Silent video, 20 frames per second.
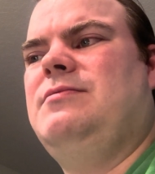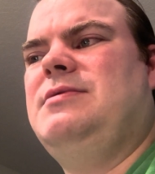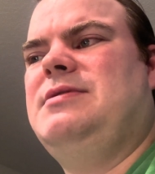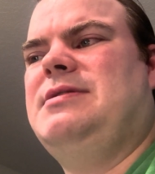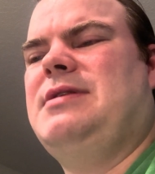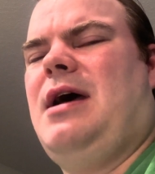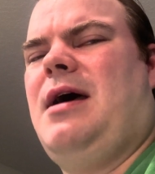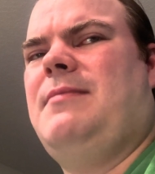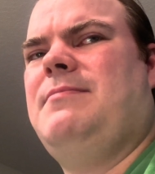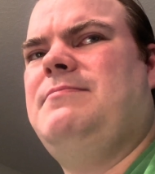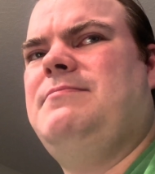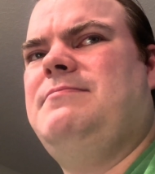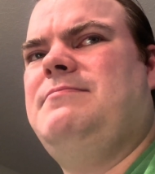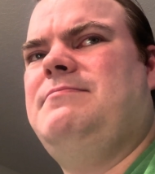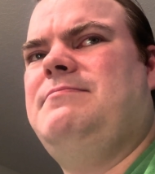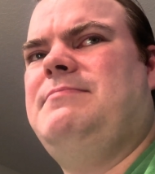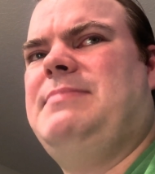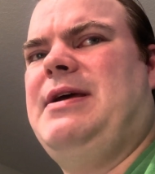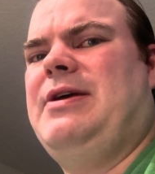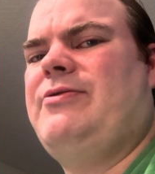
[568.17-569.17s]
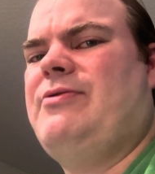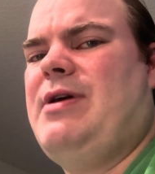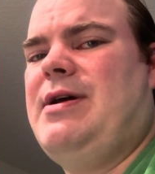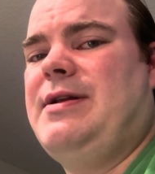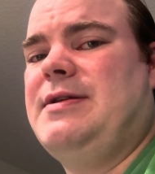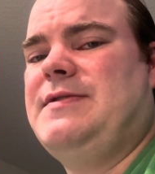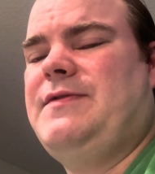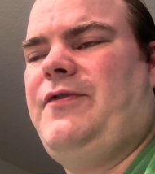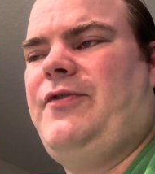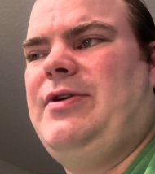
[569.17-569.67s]
Stop being around
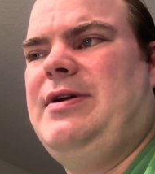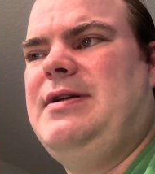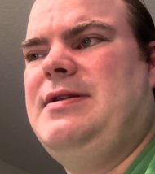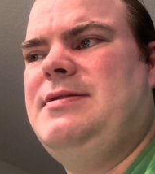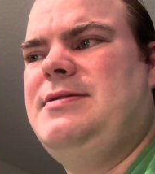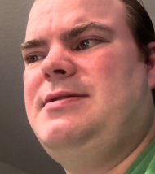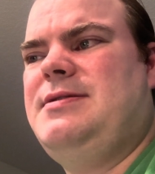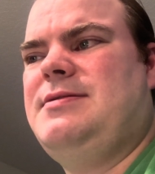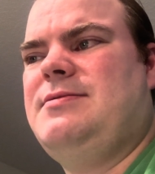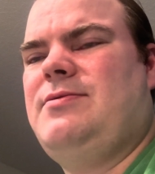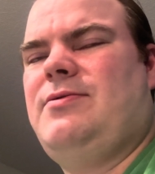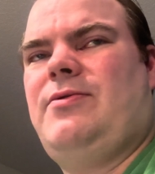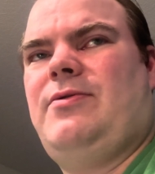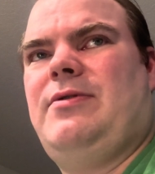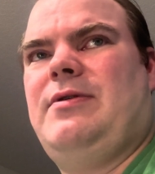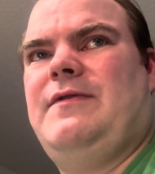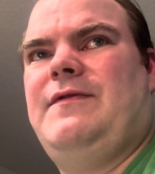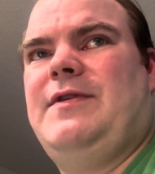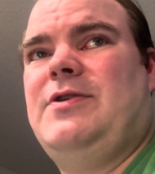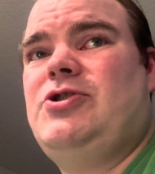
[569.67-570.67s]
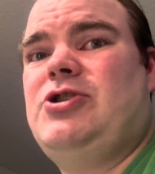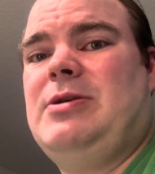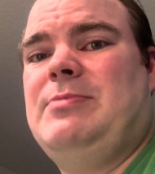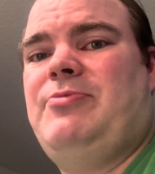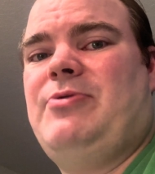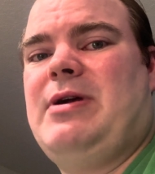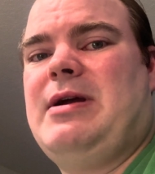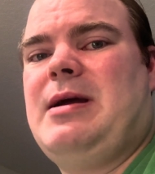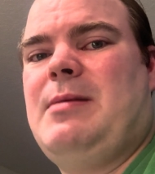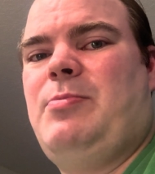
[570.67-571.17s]
his friends, or eventually
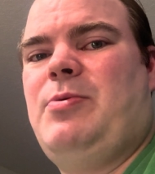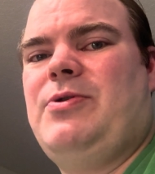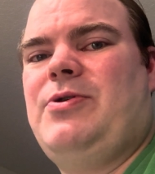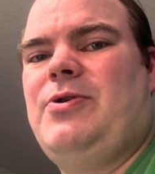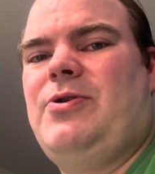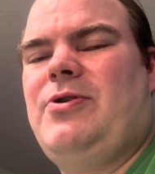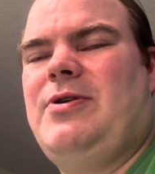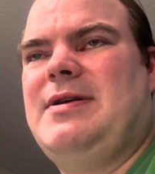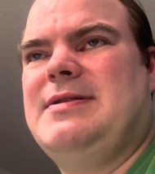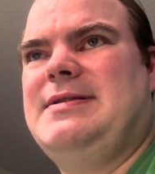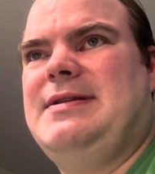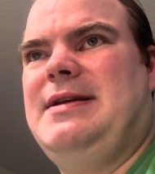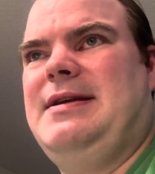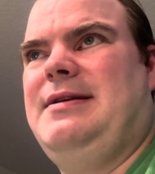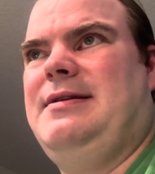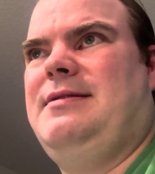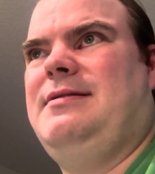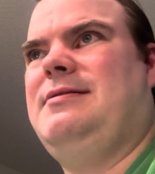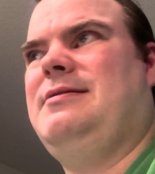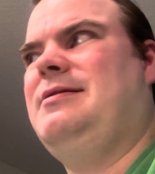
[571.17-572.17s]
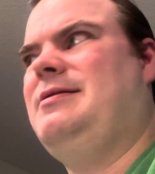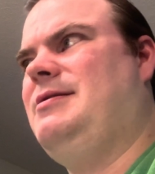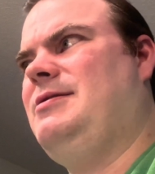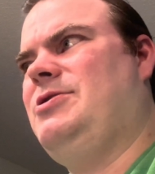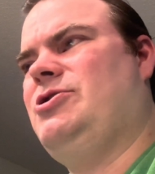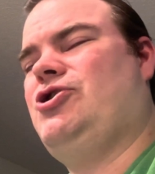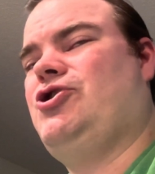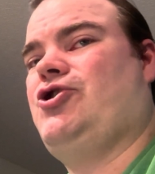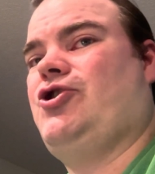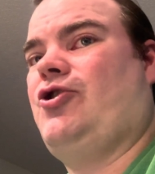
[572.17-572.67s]
break up with her? Because
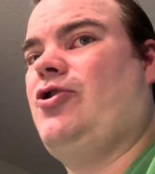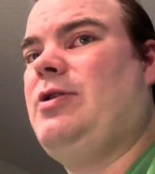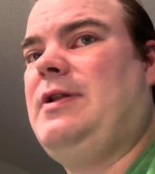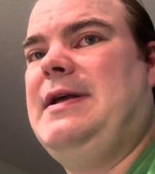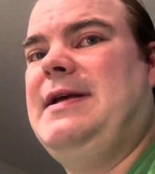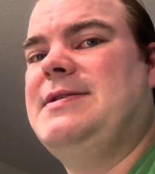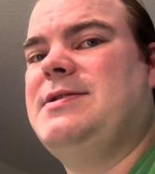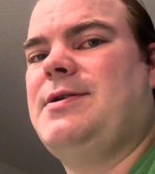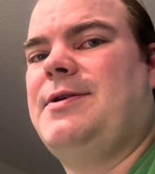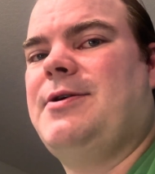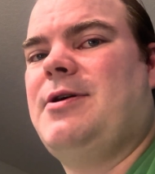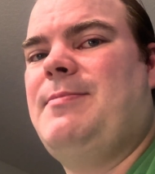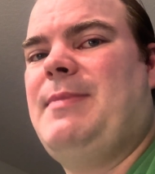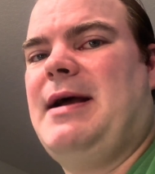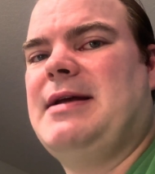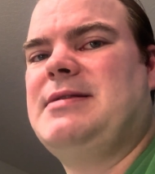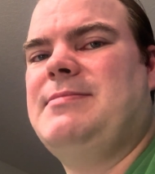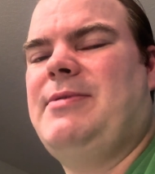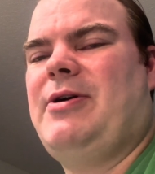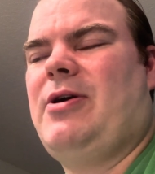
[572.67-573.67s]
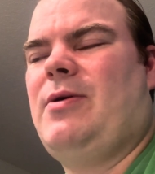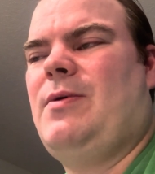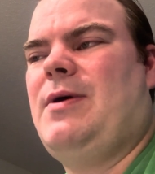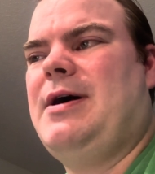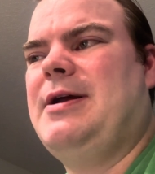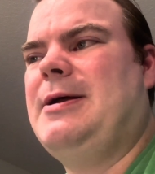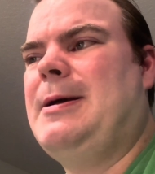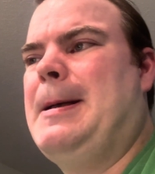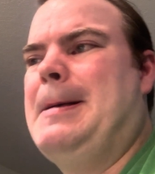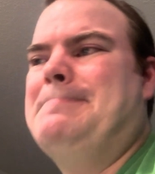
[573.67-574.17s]
surely he's going to go back to
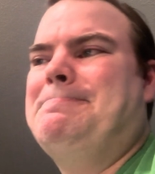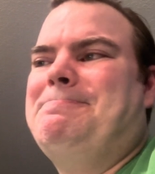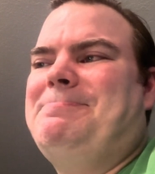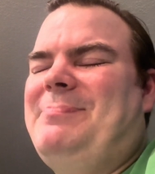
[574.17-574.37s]
marijuana.